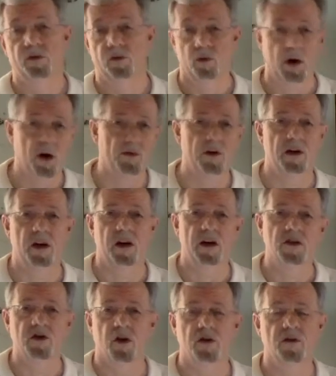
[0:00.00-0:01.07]
throughout the
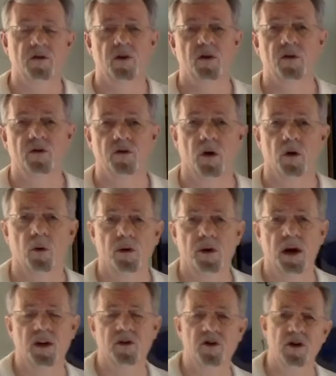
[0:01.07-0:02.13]
days, those of you who struggle with
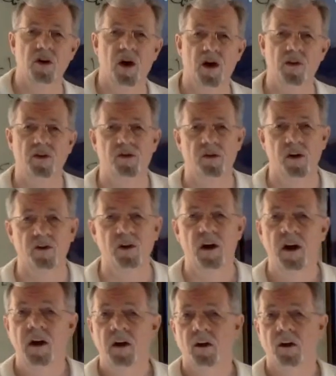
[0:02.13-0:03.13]
cancer, you know how this is.